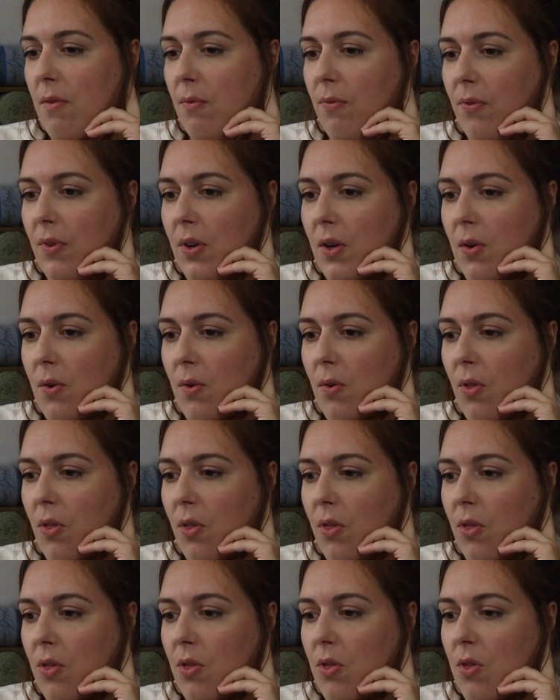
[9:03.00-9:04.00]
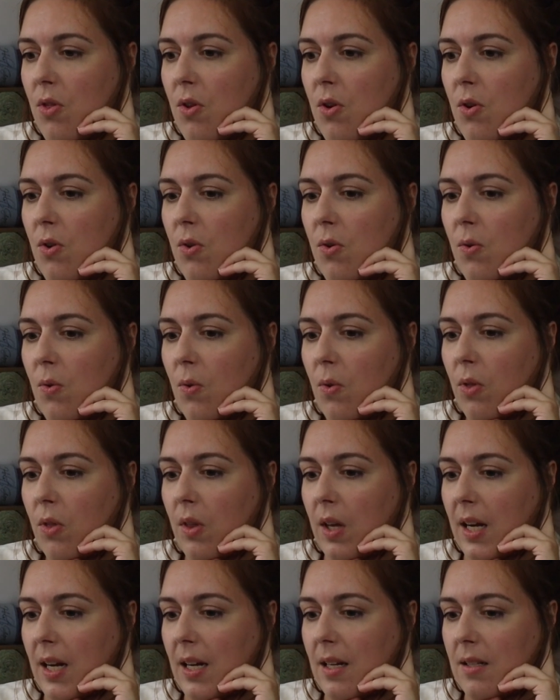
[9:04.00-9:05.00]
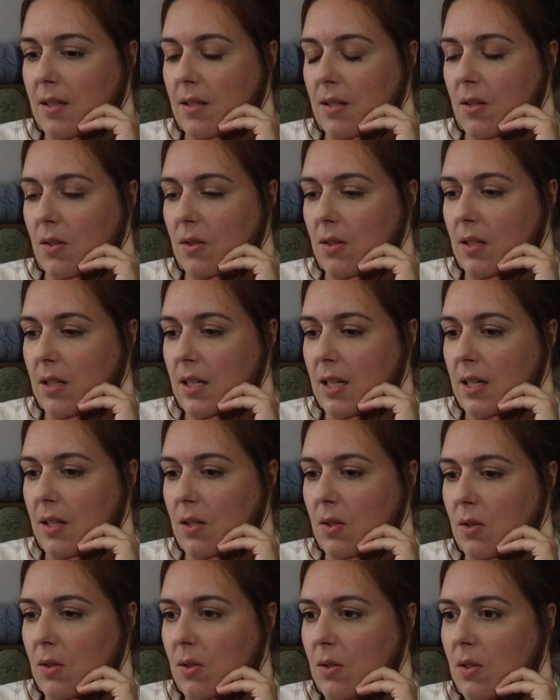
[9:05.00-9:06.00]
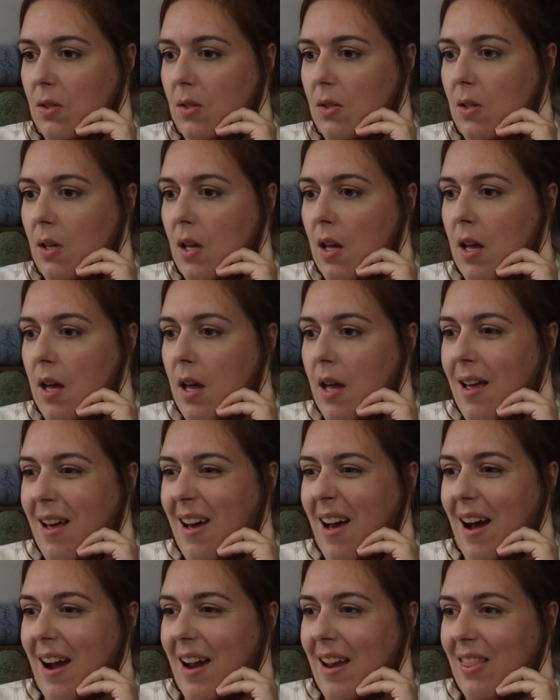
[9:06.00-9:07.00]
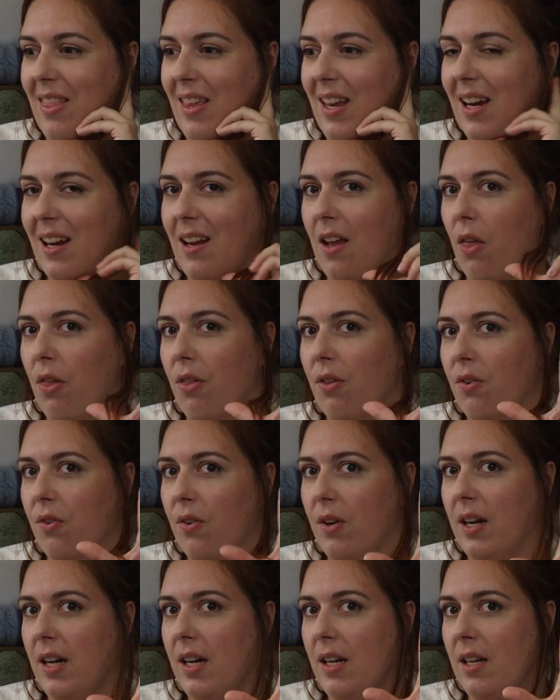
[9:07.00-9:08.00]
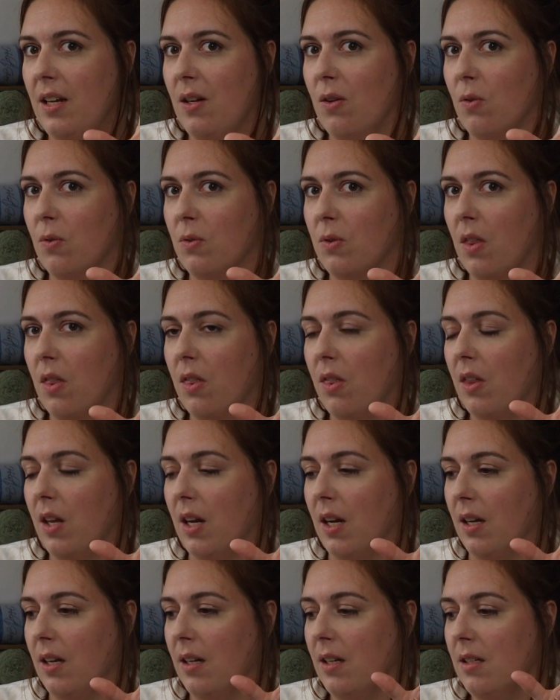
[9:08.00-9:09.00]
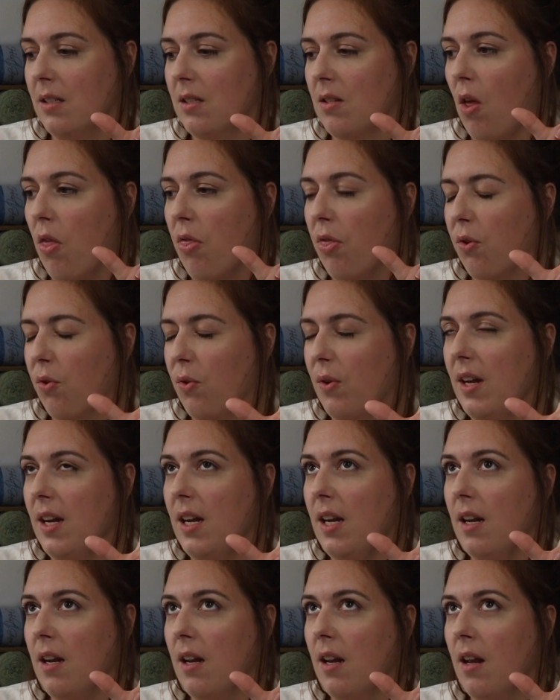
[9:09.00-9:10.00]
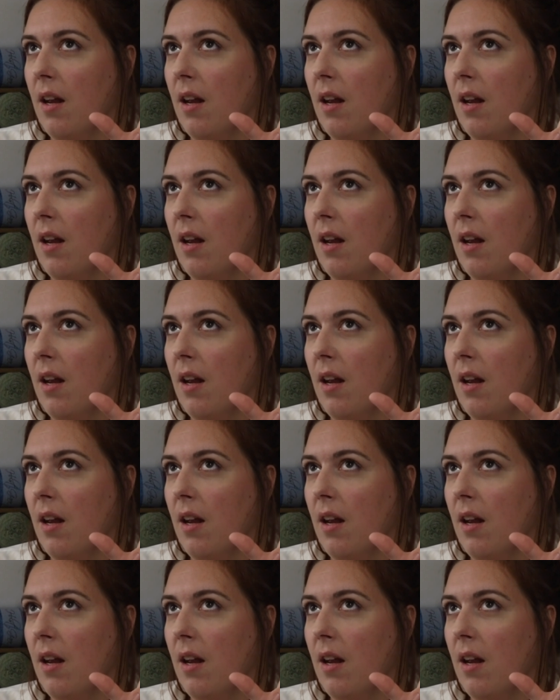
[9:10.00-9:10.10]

a few new things on the needle. I think 3 new things. Three